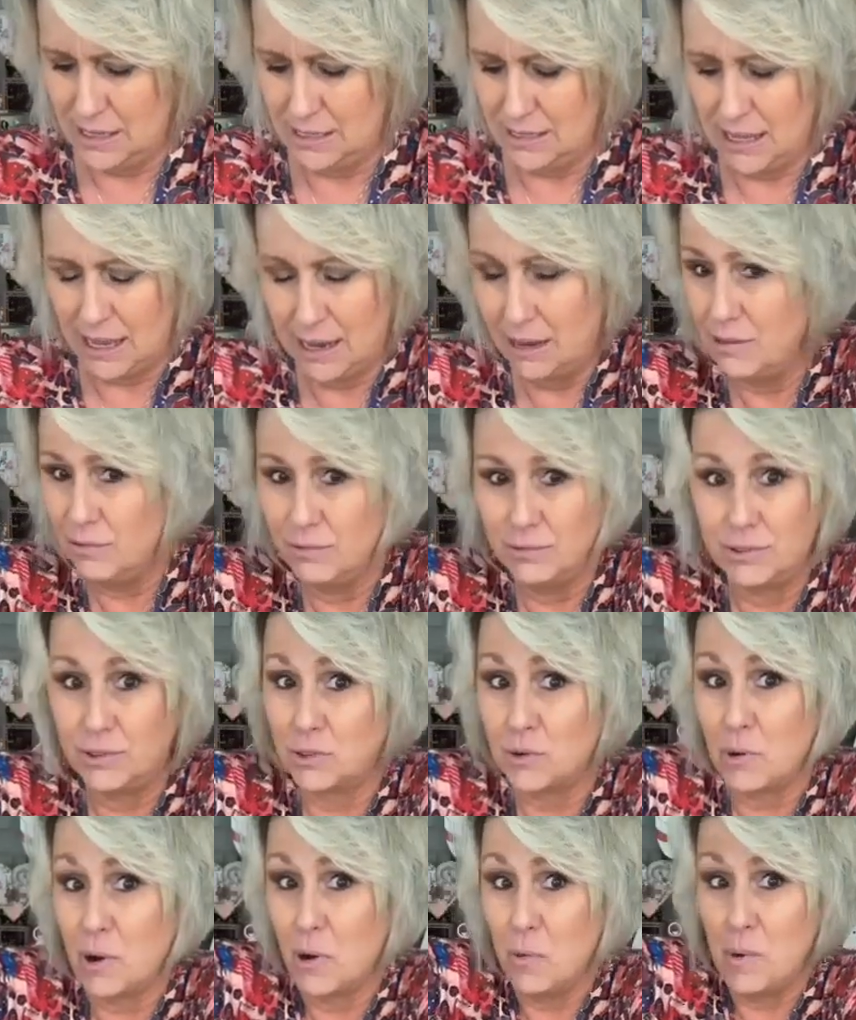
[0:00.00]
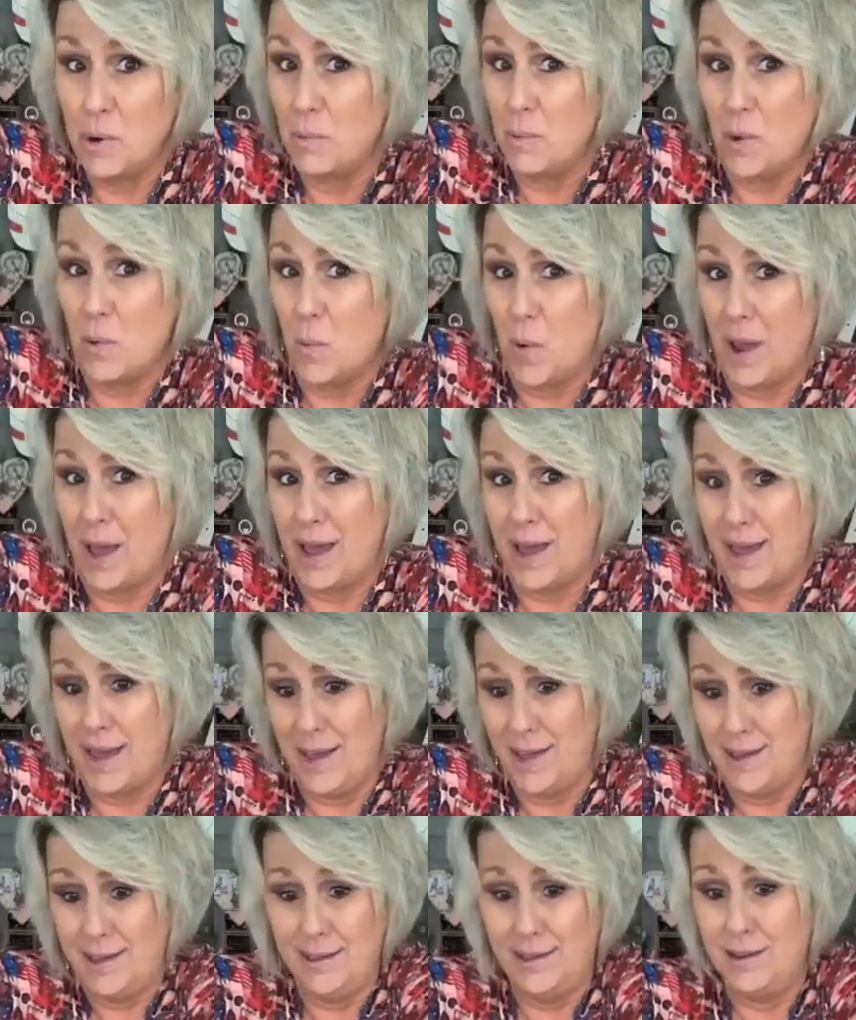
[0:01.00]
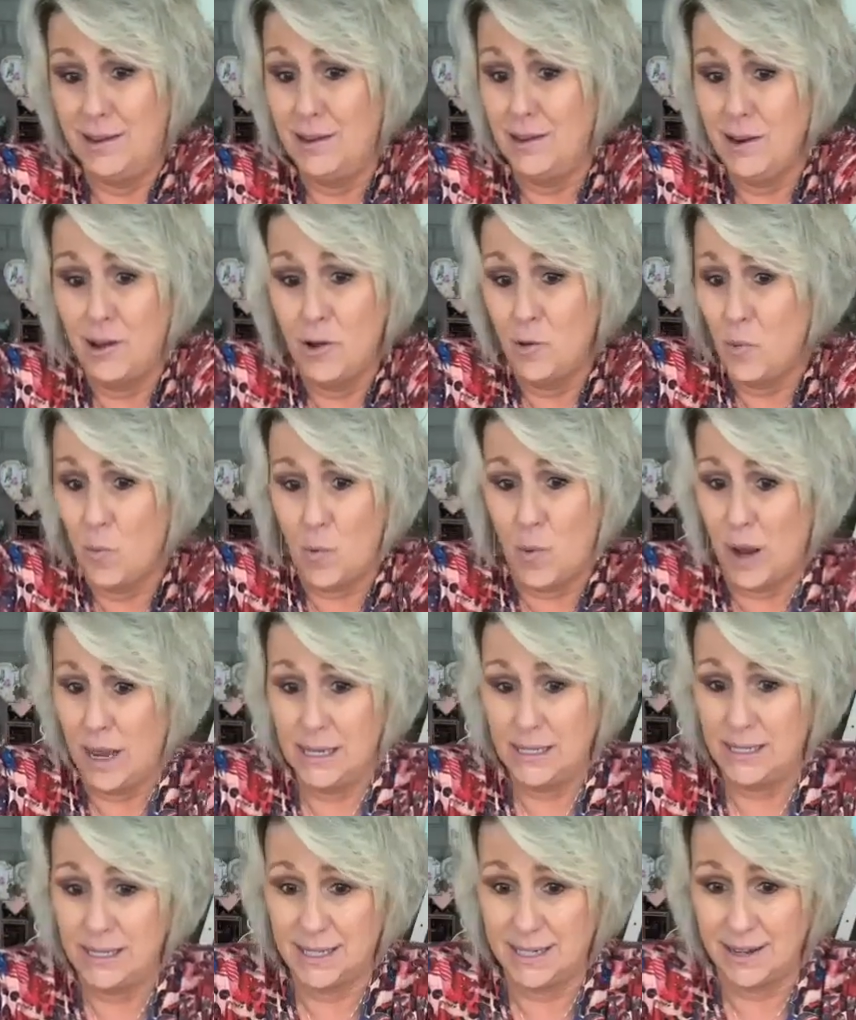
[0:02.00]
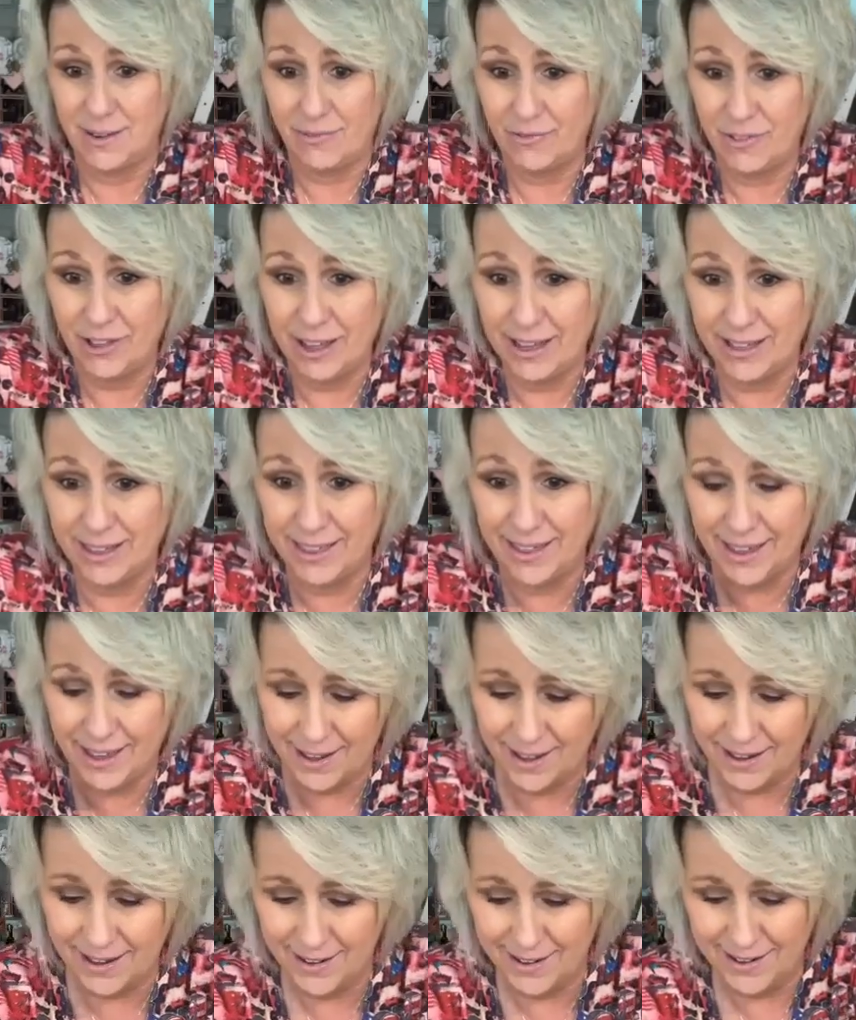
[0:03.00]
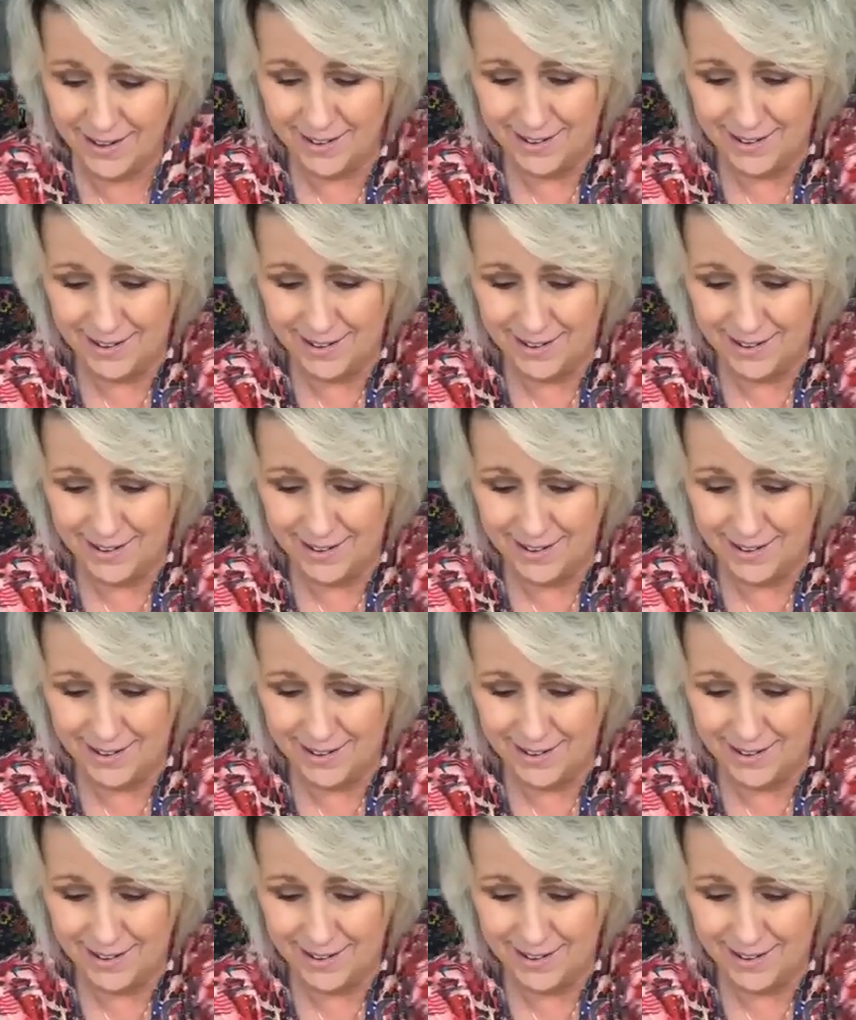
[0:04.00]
things. I don't throw them away. You don't waste stuff like that.